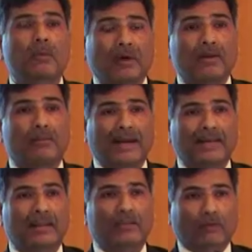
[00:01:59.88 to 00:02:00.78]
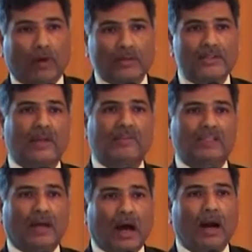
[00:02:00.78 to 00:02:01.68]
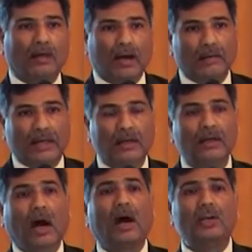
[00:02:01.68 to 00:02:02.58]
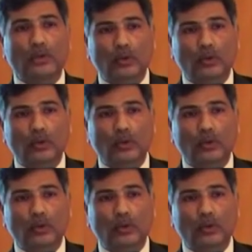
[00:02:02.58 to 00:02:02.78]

The event was attended by Minister of Development Strategies